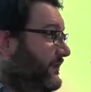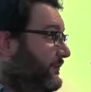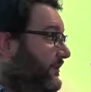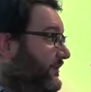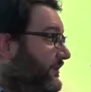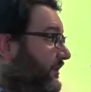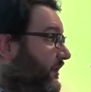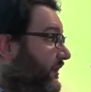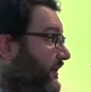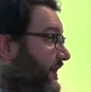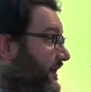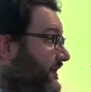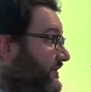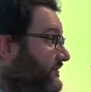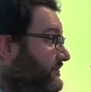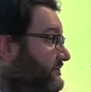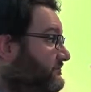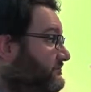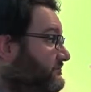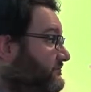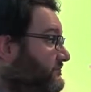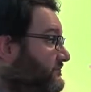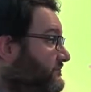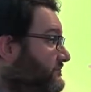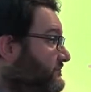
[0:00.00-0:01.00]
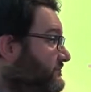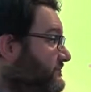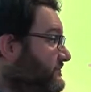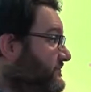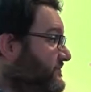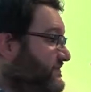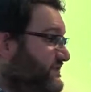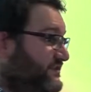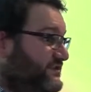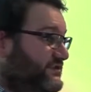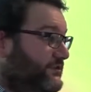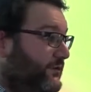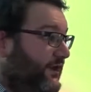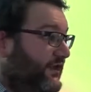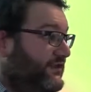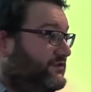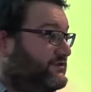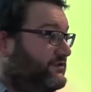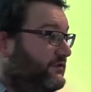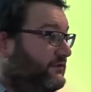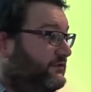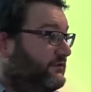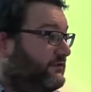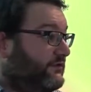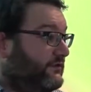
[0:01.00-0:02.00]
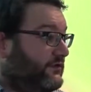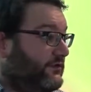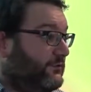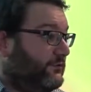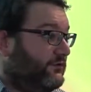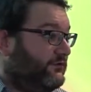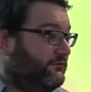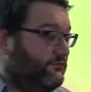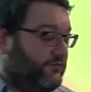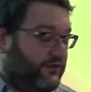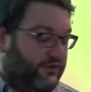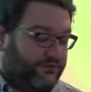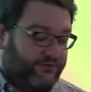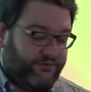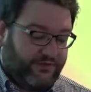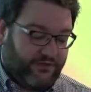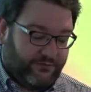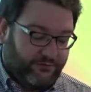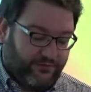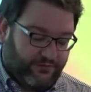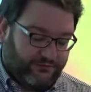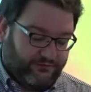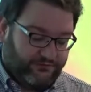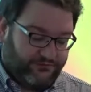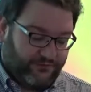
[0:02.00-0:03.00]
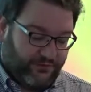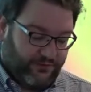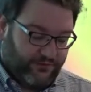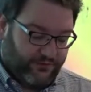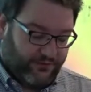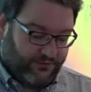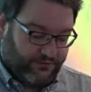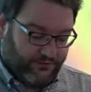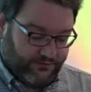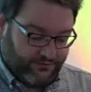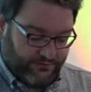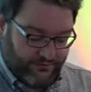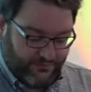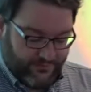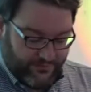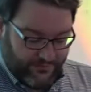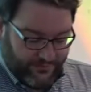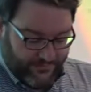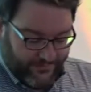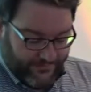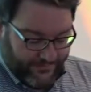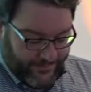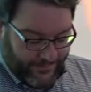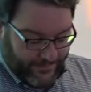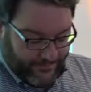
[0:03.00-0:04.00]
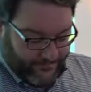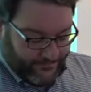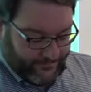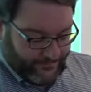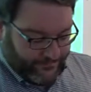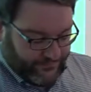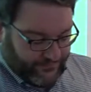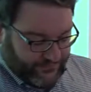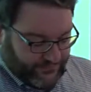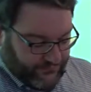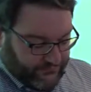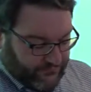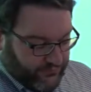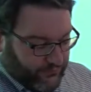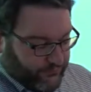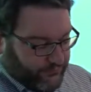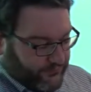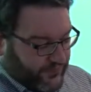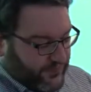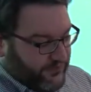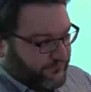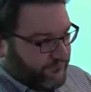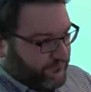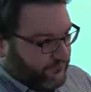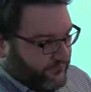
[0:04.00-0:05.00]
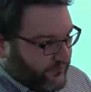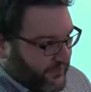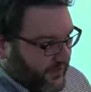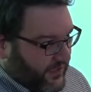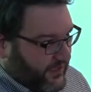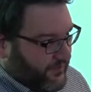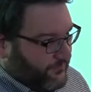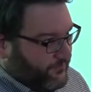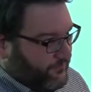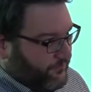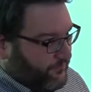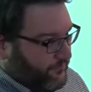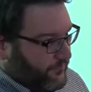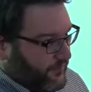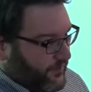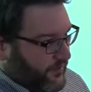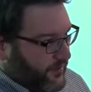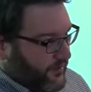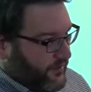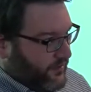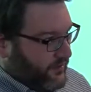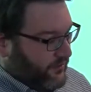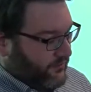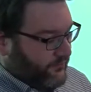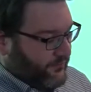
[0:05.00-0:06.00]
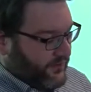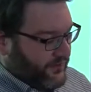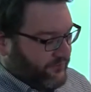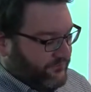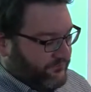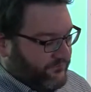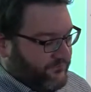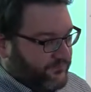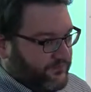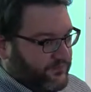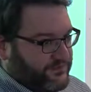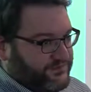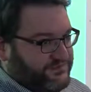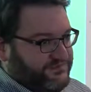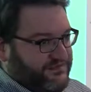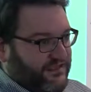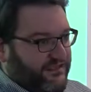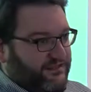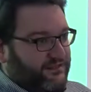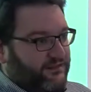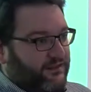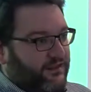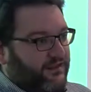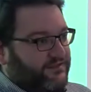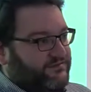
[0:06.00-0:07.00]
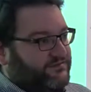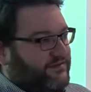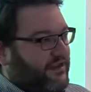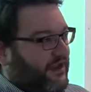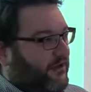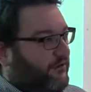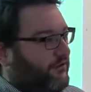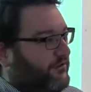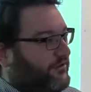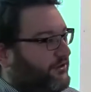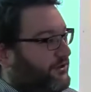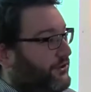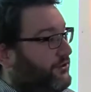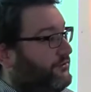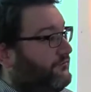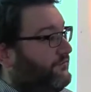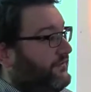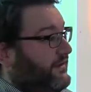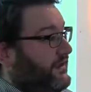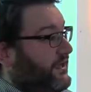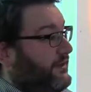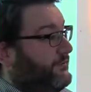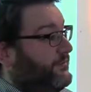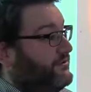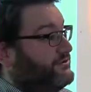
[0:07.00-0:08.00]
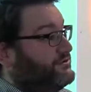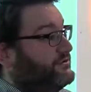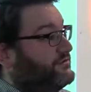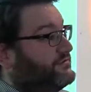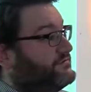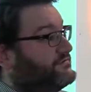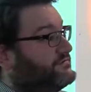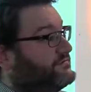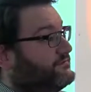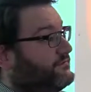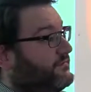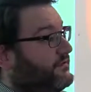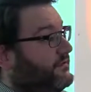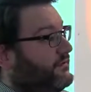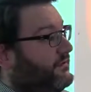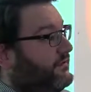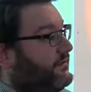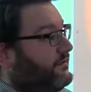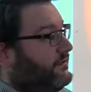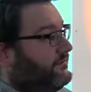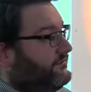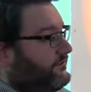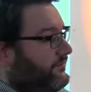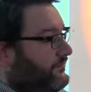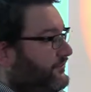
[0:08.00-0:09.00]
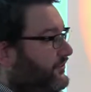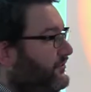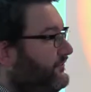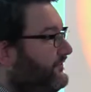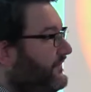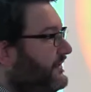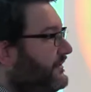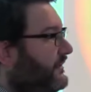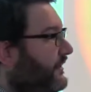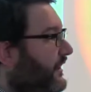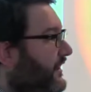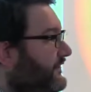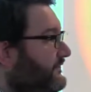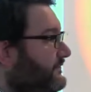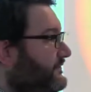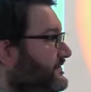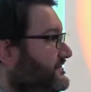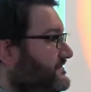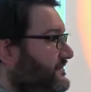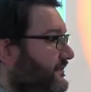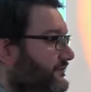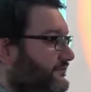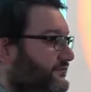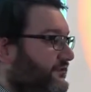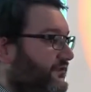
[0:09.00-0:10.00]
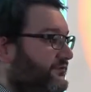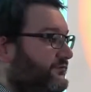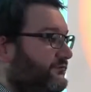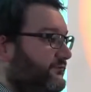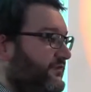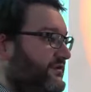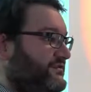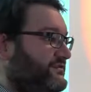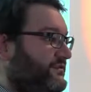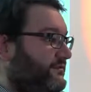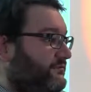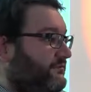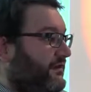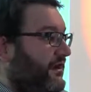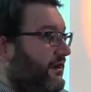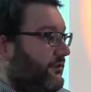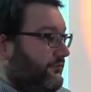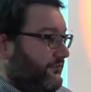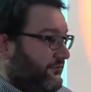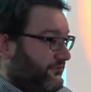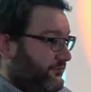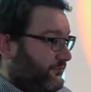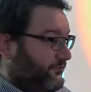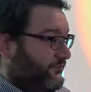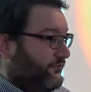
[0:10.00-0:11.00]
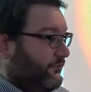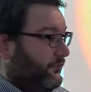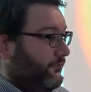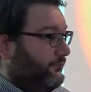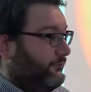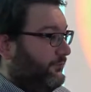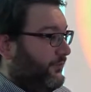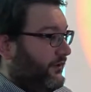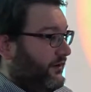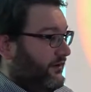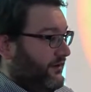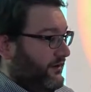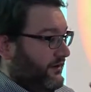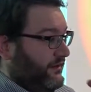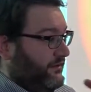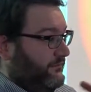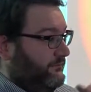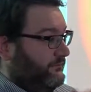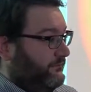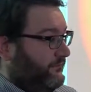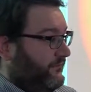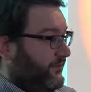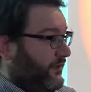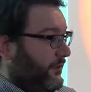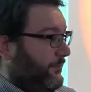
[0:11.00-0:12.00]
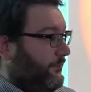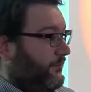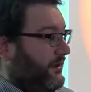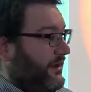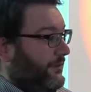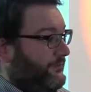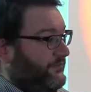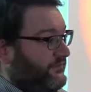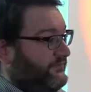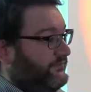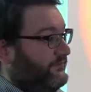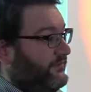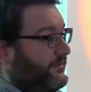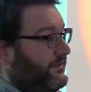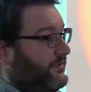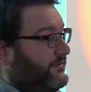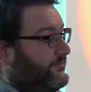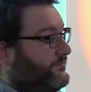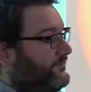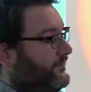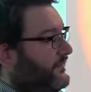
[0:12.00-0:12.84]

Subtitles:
benign situation, and you wouldn't really think much was going on. The real breakthrough came when the first satellites carried UV images. So UV light from the sun doesn't reach the ground, it's absorbed by the upper atmosphere.